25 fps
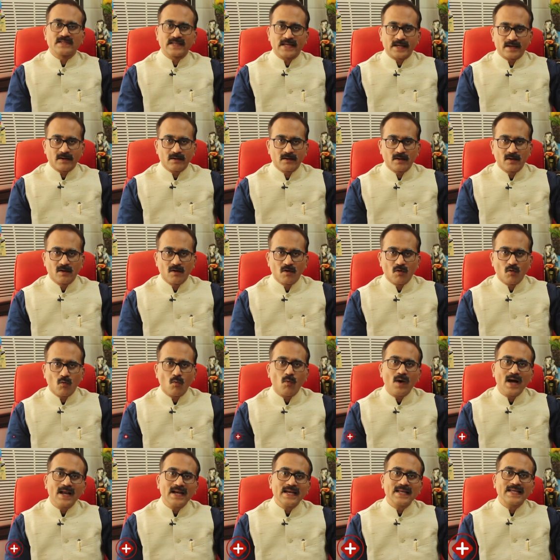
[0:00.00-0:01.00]
things.
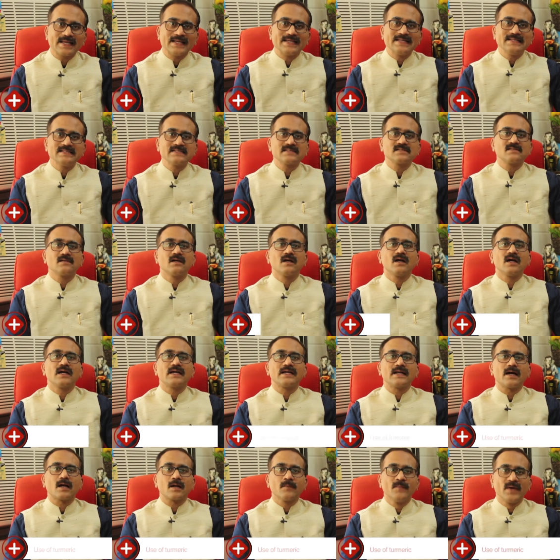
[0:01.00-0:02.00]
One is
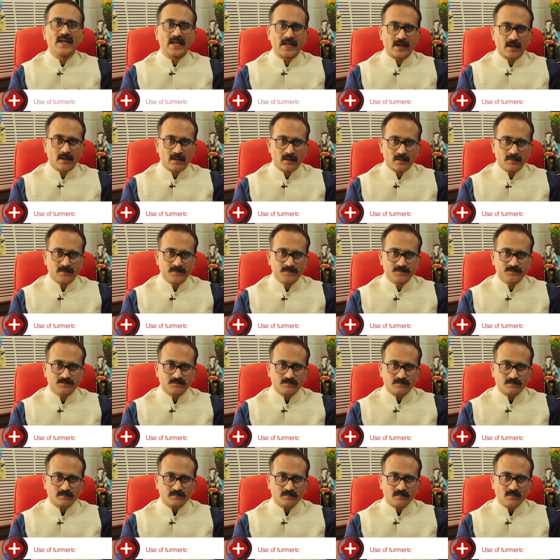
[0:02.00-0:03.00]
turmeric
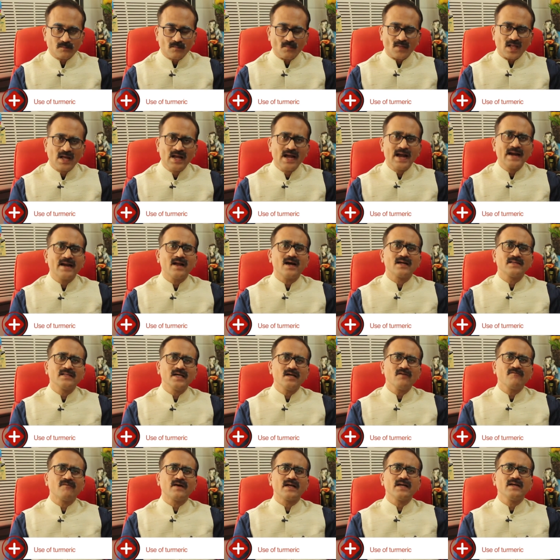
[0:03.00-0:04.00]
and
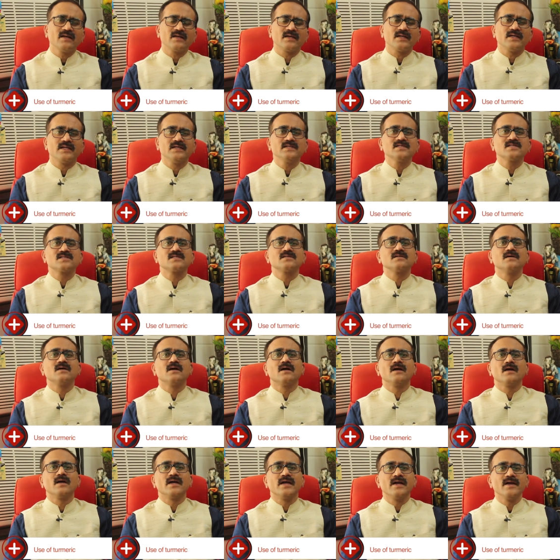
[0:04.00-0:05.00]
other one is
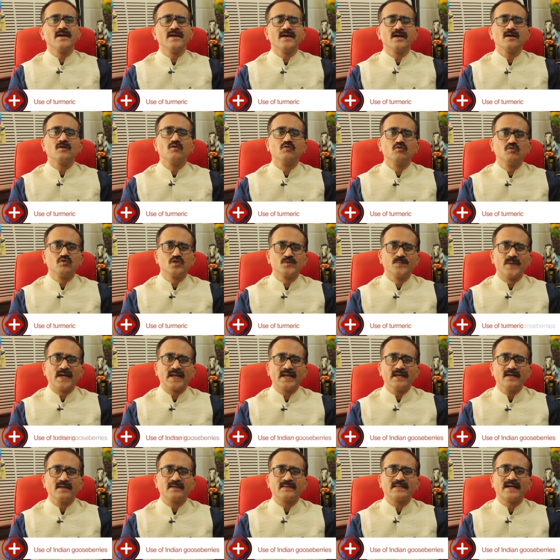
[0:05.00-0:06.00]
Indian
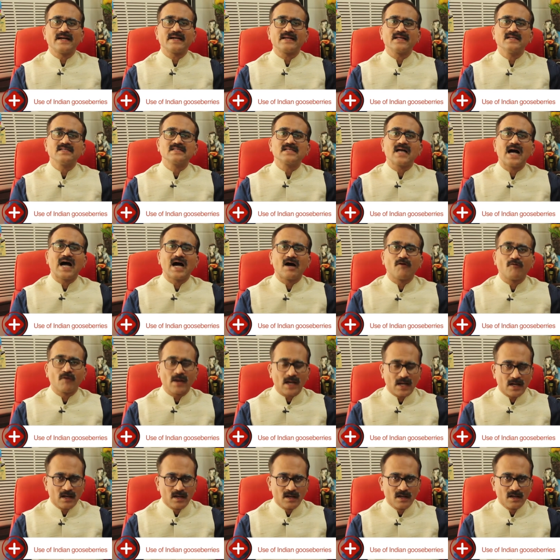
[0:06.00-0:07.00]
gooseberry that is
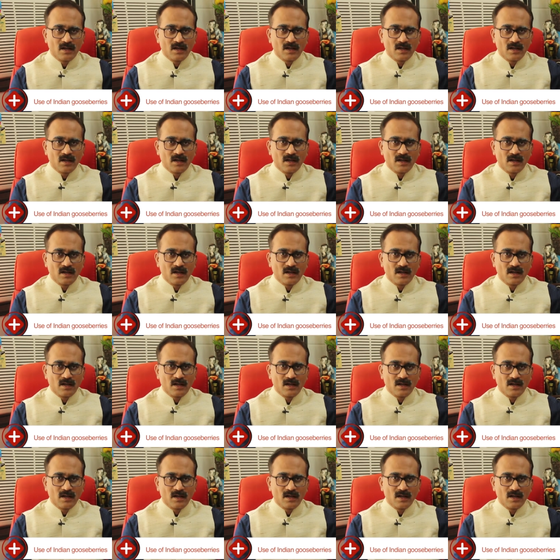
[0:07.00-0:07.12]
avla.